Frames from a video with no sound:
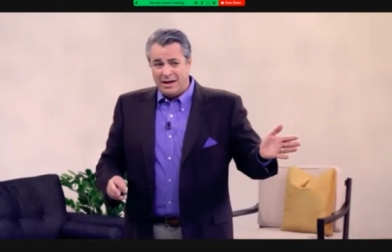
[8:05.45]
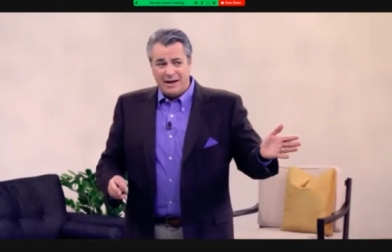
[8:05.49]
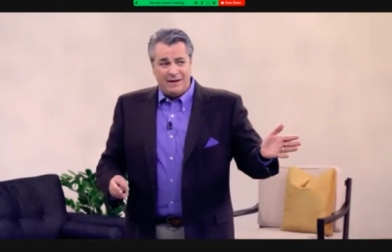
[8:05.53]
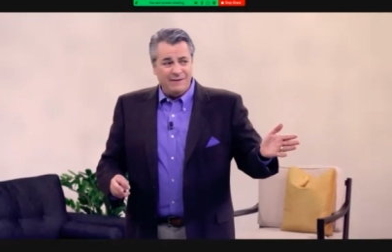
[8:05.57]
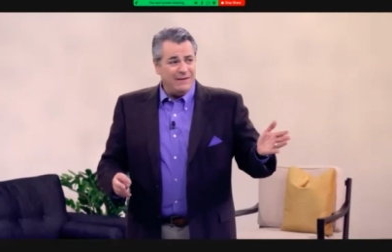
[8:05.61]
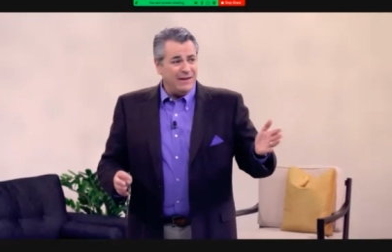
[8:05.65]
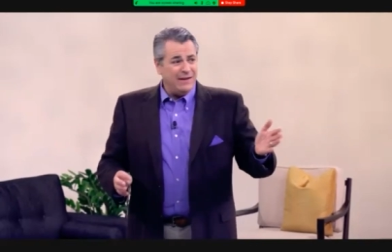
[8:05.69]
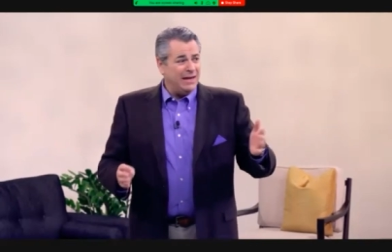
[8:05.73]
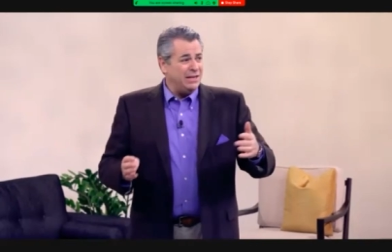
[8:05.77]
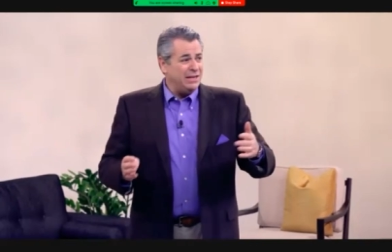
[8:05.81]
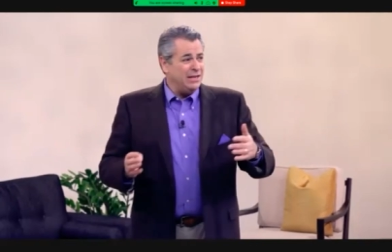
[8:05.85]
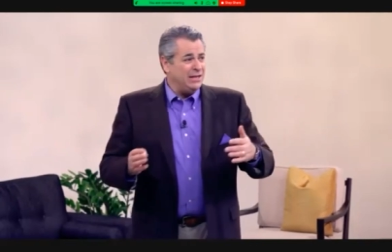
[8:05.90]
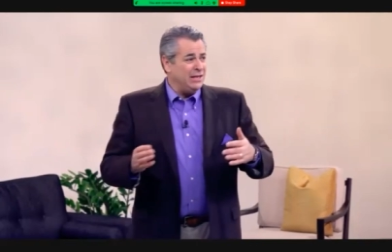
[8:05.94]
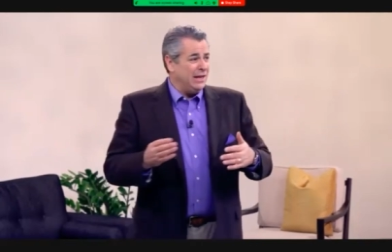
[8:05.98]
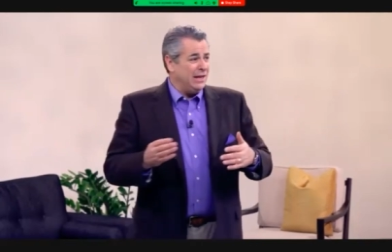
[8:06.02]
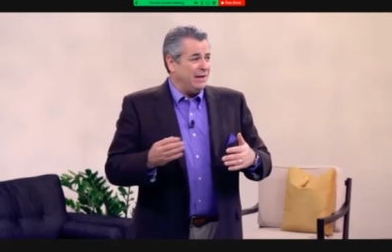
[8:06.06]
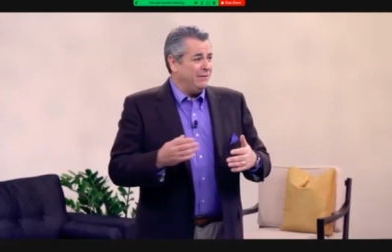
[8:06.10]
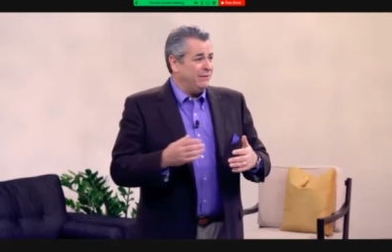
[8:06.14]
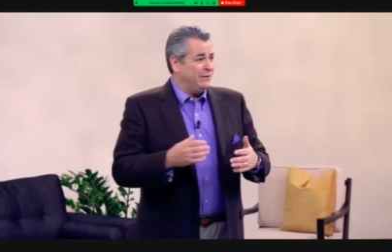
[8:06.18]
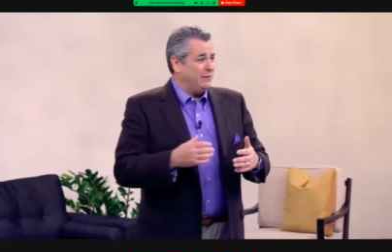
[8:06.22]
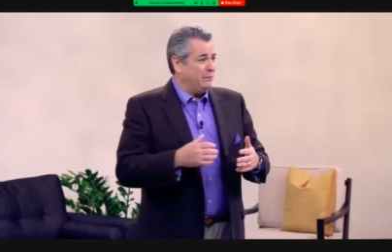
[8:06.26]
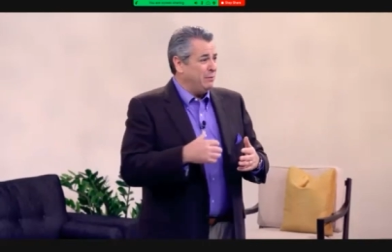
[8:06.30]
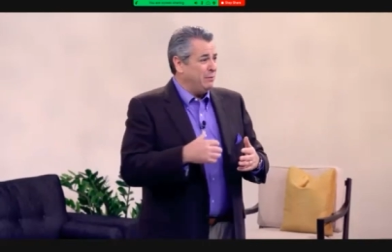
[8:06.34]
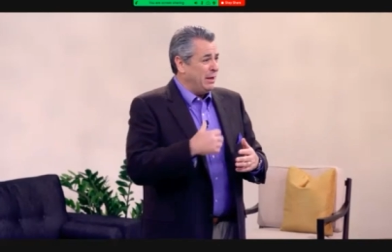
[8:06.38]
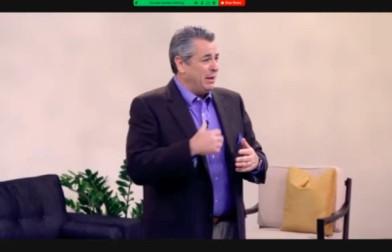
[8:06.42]
And then you
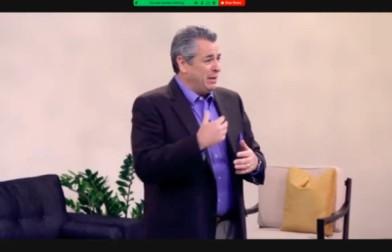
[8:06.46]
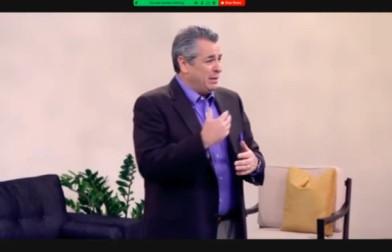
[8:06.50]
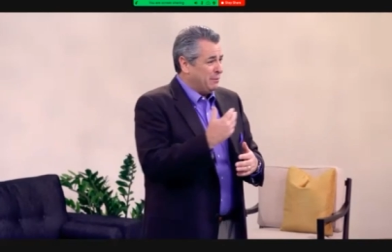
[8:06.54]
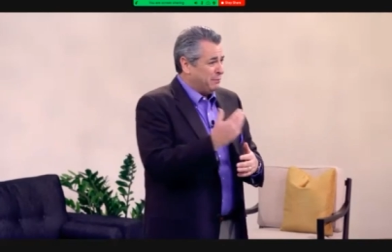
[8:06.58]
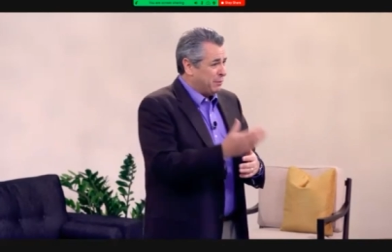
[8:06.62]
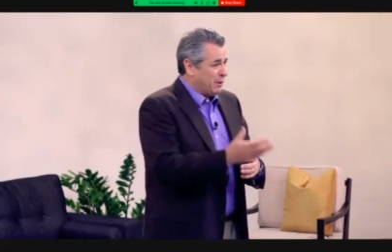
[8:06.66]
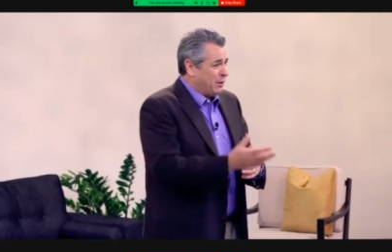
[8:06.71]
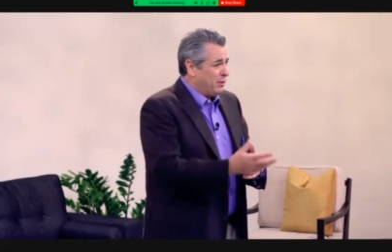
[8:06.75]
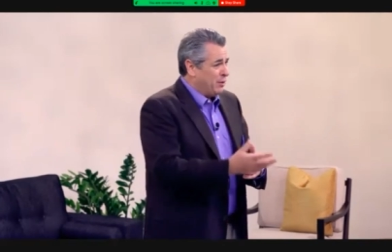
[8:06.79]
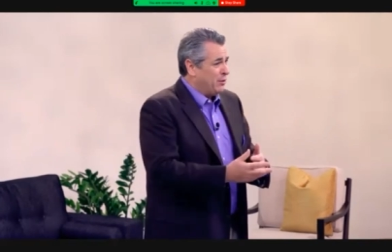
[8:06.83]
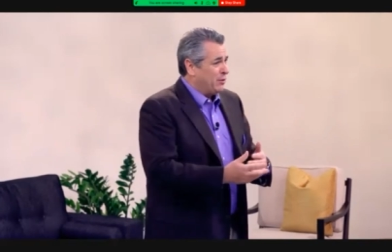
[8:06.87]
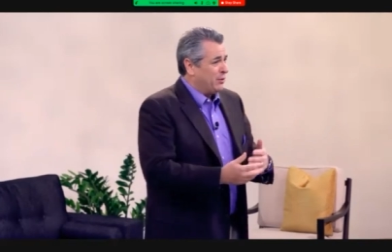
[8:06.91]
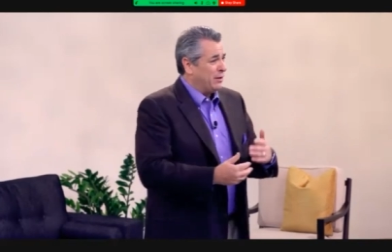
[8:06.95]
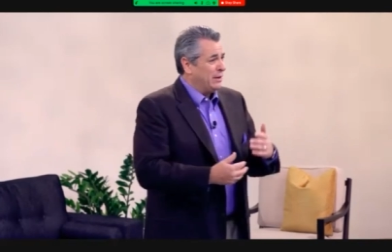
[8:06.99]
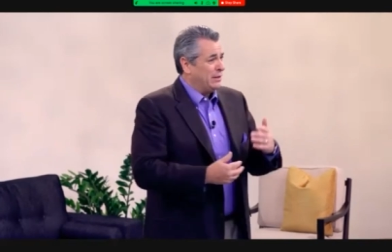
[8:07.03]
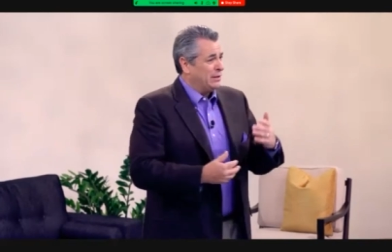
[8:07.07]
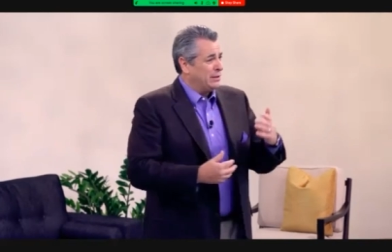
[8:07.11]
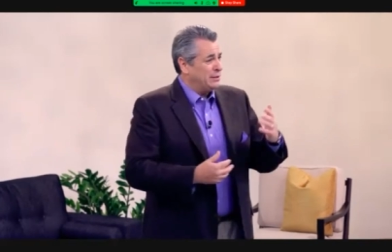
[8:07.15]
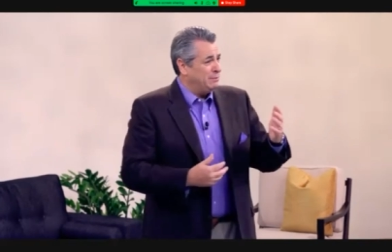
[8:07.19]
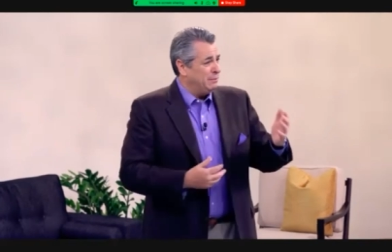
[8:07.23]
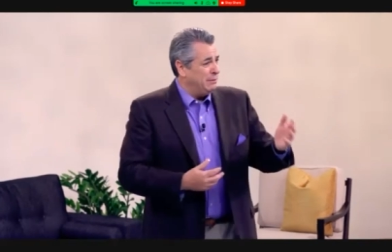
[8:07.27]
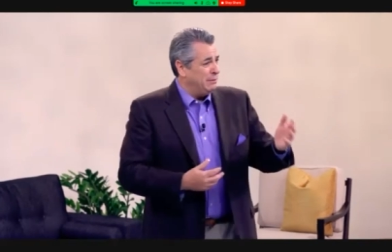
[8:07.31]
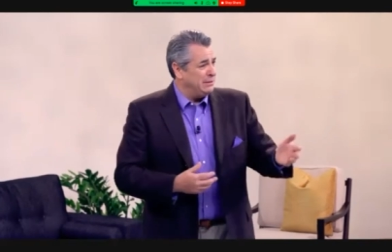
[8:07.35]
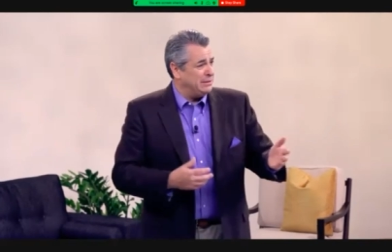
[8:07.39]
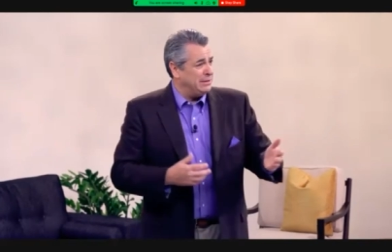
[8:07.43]
have to pay the broker and the
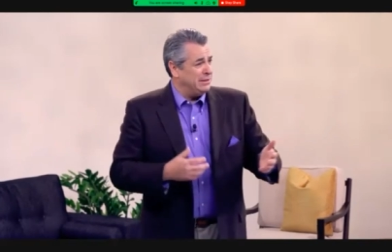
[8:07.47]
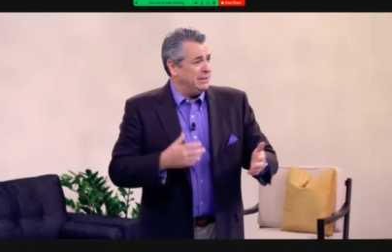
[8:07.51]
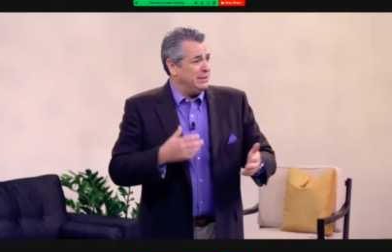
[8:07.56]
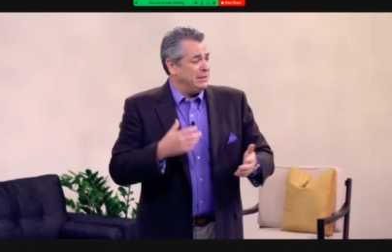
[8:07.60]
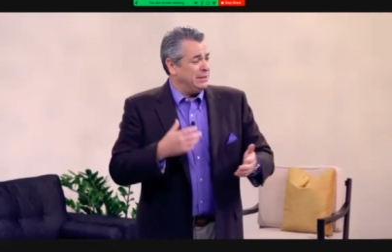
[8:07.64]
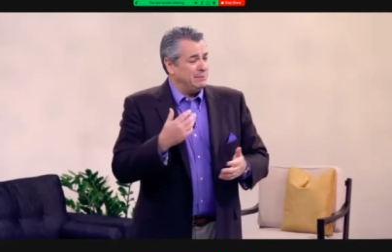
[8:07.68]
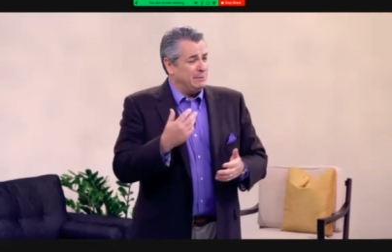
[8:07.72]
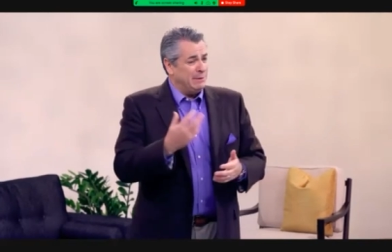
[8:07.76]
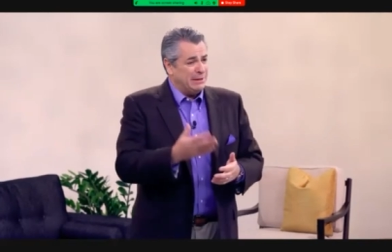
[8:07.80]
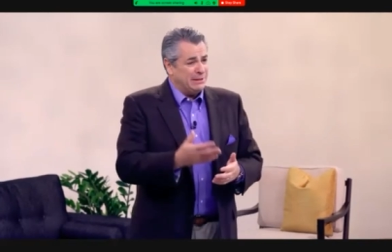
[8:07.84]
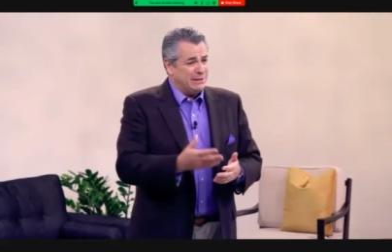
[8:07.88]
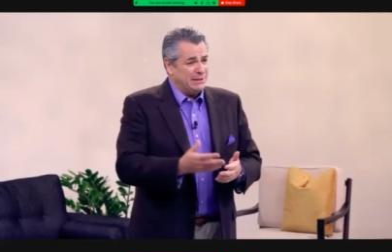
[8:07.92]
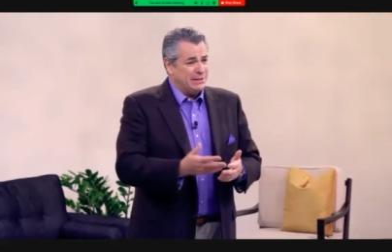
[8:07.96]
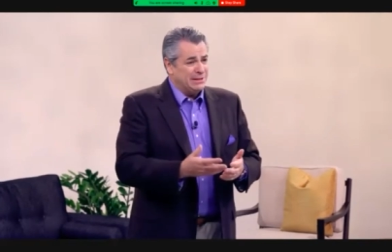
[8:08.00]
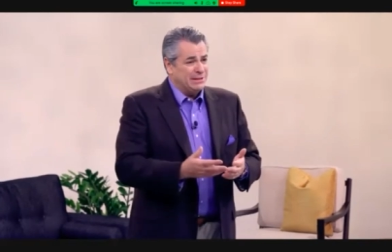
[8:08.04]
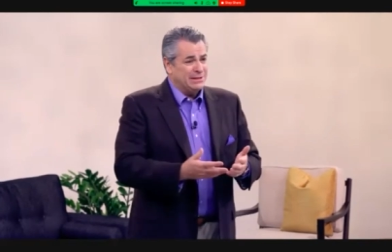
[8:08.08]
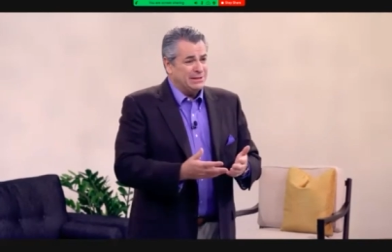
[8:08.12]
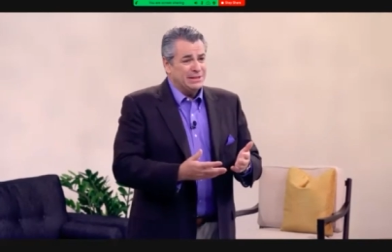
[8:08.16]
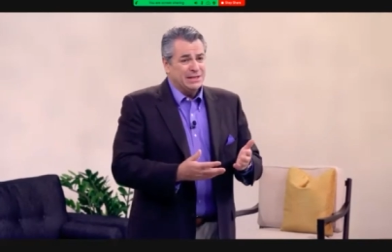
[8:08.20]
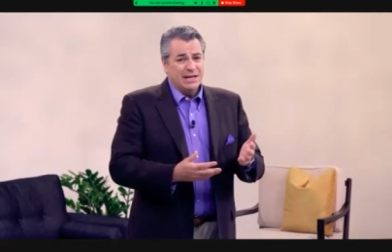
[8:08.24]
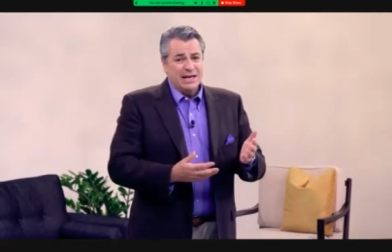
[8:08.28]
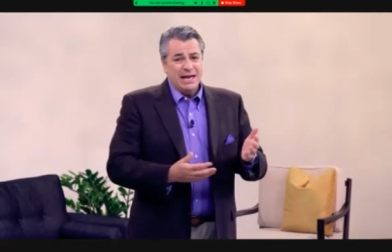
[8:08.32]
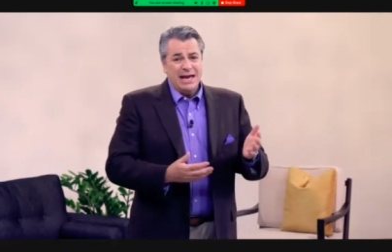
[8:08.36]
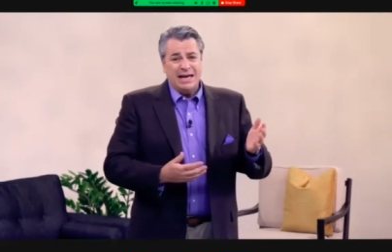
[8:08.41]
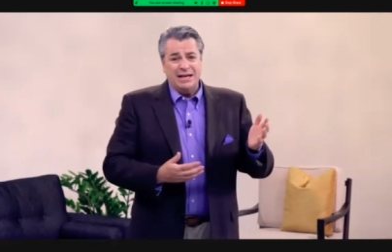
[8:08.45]
splits and the expenses.